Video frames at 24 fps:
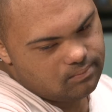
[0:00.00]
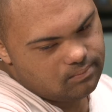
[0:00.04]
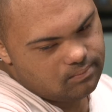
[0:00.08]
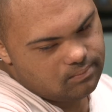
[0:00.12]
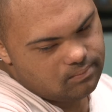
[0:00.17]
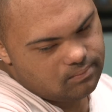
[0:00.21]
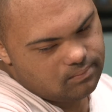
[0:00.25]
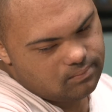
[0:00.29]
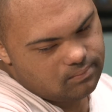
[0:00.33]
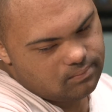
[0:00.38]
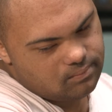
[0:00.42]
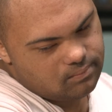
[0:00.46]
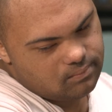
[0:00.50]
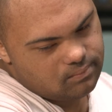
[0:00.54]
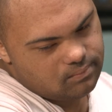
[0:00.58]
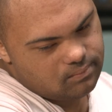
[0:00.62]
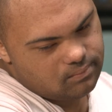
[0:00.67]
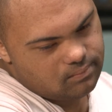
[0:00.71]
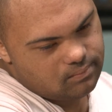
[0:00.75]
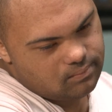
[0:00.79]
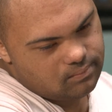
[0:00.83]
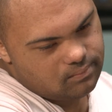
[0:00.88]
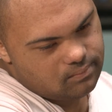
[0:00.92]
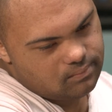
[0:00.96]
the way
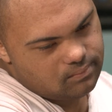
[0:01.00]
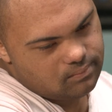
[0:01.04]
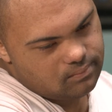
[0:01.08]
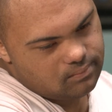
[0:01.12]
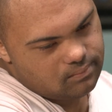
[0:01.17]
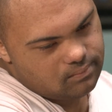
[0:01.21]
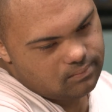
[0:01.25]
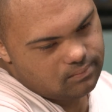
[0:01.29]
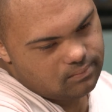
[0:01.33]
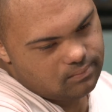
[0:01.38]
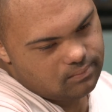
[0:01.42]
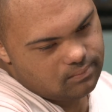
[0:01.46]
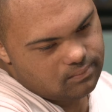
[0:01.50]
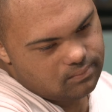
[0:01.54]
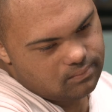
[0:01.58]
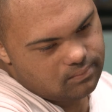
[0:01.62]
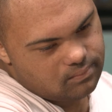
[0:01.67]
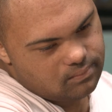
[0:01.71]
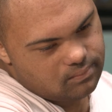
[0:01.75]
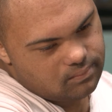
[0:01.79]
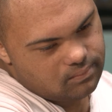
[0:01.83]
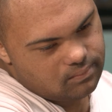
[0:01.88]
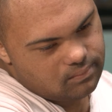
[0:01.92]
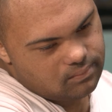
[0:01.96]
they are
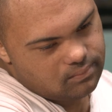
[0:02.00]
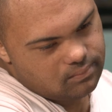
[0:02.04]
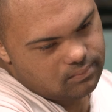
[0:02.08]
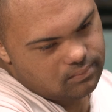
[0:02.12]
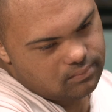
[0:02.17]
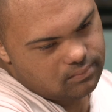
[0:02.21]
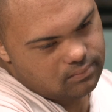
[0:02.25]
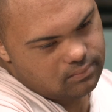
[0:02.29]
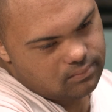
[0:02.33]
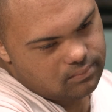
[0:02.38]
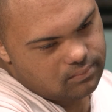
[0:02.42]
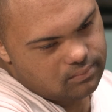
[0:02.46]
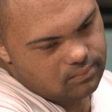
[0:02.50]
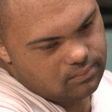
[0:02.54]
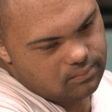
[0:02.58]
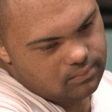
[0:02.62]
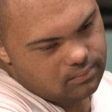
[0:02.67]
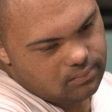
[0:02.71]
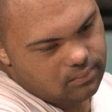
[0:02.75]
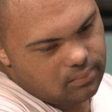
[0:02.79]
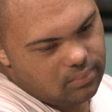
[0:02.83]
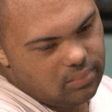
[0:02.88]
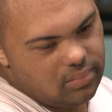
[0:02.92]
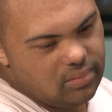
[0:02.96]
together,
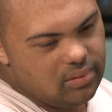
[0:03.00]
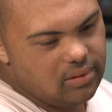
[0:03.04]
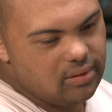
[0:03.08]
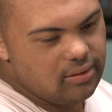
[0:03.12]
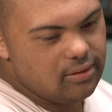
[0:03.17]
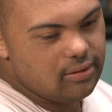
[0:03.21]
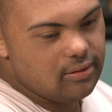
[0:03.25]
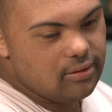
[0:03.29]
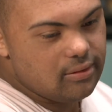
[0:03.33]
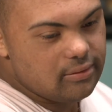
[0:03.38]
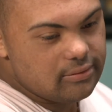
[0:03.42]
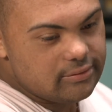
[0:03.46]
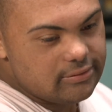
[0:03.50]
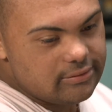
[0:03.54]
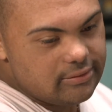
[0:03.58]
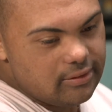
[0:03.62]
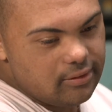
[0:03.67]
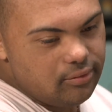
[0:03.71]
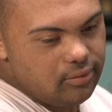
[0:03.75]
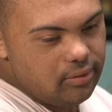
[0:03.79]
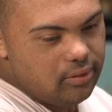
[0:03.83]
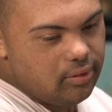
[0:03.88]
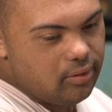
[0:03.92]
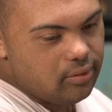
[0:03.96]
talking and
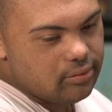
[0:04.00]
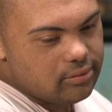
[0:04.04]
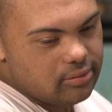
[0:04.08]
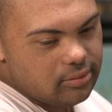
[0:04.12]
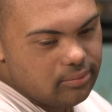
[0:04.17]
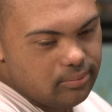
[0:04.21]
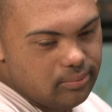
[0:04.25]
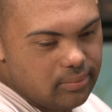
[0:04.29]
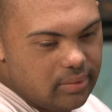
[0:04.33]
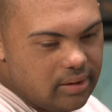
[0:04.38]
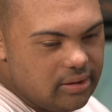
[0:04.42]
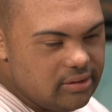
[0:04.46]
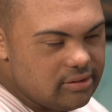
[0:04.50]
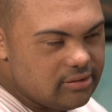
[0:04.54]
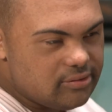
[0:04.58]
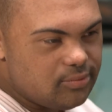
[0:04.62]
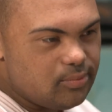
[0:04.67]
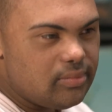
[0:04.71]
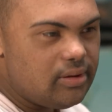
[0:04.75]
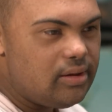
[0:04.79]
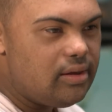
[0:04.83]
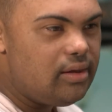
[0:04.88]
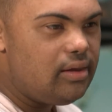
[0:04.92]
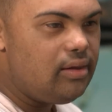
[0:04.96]
listening to
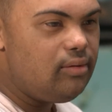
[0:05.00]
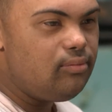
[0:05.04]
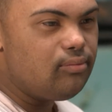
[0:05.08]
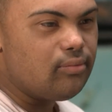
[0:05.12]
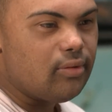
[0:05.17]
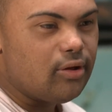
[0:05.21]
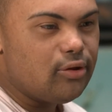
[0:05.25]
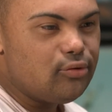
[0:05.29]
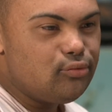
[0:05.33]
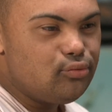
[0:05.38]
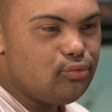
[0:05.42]
each other.